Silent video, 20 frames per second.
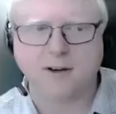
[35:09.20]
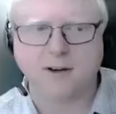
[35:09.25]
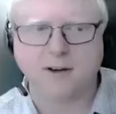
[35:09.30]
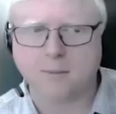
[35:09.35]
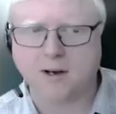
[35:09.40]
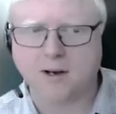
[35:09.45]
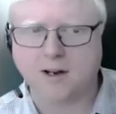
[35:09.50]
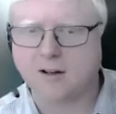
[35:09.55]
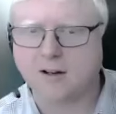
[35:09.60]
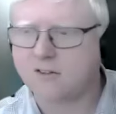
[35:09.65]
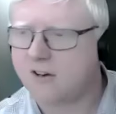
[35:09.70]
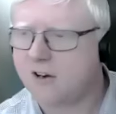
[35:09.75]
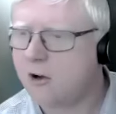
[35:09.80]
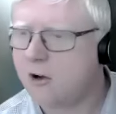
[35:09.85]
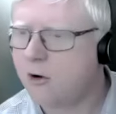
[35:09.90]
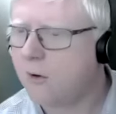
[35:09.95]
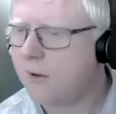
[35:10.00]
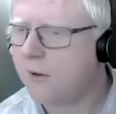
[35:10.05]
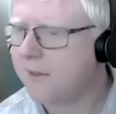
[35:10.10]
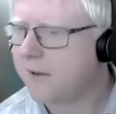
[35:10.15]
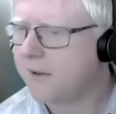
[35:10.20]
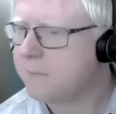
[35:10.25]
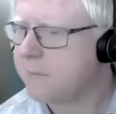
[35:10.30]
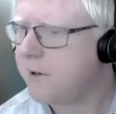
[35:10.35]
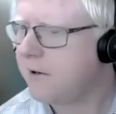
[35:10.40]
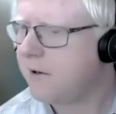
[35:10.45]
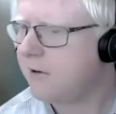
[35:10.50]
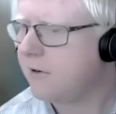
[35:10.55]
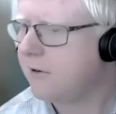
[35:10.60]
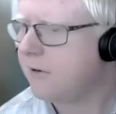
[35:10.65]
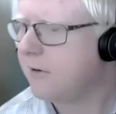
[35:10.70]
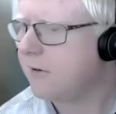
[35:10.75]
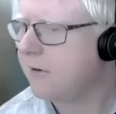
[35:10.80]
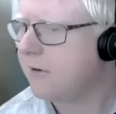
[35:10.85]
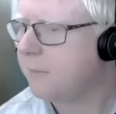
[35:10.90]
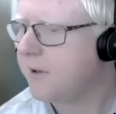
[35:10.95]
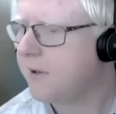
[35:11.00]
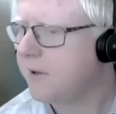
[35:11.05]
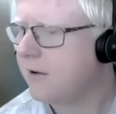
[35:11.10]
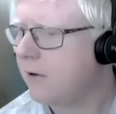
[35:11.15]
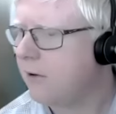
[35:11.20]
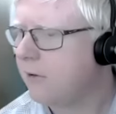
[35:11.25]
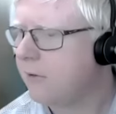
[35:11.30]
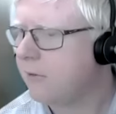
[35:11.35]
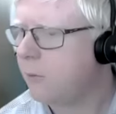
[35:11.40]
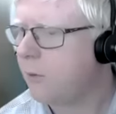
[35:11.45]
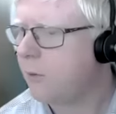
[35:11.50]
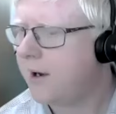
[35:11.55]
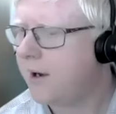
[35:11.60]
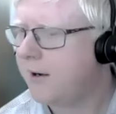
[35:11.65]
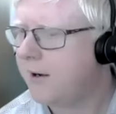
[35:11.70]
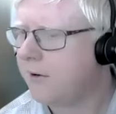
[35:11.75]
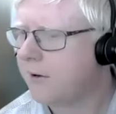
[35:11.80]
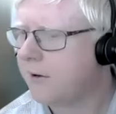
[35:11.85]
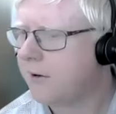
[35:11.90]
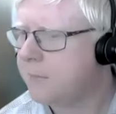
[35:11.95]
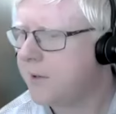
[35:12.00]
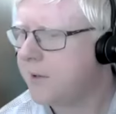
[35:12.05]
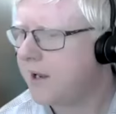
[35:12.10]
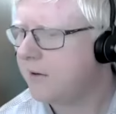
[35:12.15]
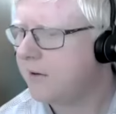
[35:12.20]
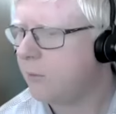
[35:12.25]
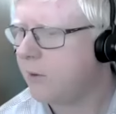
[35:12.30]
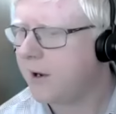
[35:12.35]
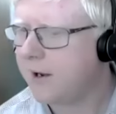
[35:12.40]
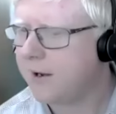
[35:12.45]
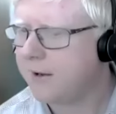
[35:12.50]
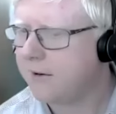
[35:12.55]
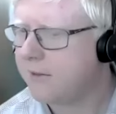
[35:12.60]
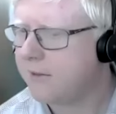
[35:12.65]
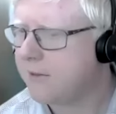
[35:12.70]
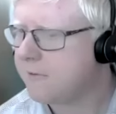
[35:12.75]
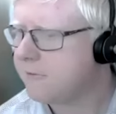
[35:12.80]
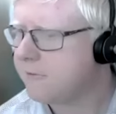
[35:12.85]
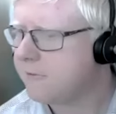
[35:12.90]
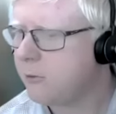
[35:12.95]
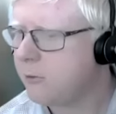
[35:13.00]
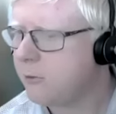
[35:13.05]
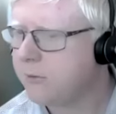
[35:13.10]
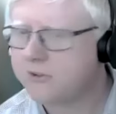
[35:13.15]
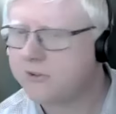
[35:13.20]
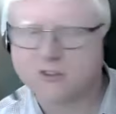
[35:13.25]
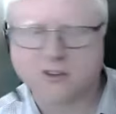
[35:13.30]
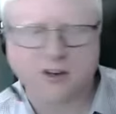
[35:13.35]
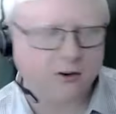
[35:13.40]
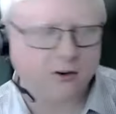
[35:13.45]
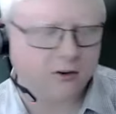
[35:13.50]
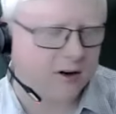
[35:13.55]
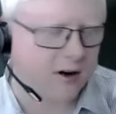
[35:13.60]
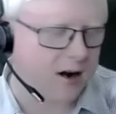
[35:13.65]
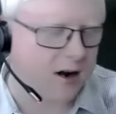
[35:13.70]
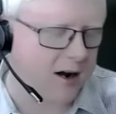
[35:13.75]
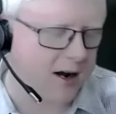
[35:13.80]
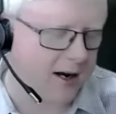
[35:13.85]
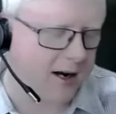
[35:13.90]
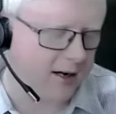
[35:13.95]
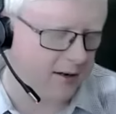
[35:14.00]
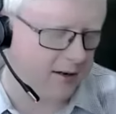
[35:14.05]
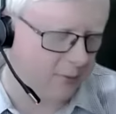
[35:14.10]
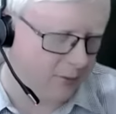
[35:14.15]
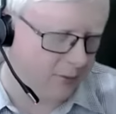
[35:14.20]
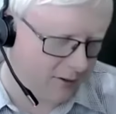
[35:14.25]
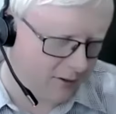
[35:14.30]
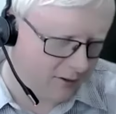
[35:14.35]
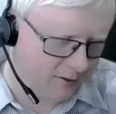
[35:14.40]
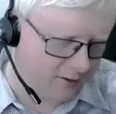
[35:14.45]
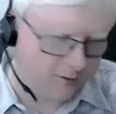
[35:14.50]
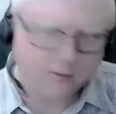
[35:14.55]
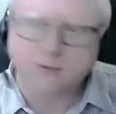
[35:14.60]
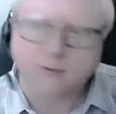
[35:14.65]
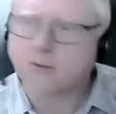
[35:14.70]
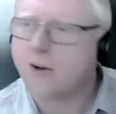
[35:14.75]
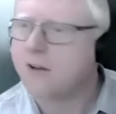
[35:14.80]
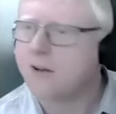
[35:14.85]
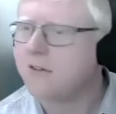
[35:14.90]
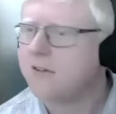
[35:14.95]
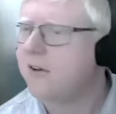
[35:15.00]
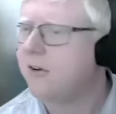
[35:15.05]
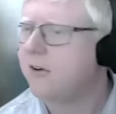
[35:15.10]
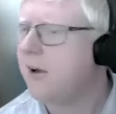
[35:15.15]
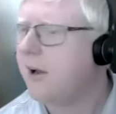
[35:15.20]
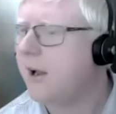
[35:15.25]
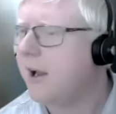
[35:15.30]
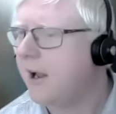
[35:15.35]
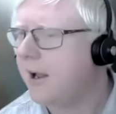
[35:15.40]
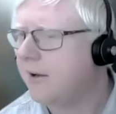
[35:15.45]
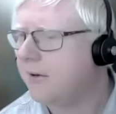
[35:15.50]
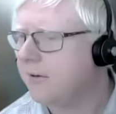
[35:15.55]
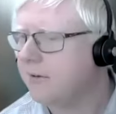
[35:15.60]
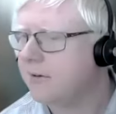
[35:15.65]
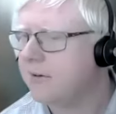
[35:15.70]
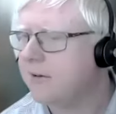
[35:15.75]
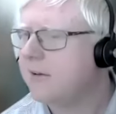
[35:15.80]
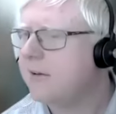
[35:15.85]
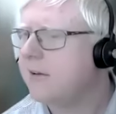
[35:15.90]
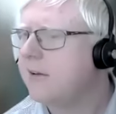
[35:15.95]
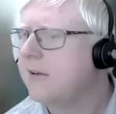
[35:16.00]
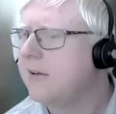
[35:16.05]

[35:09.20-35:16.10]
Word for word: anybody doesn't know on the computer, it'll be Alt Y or Command Y, and on the phone, star nine will raise your hand.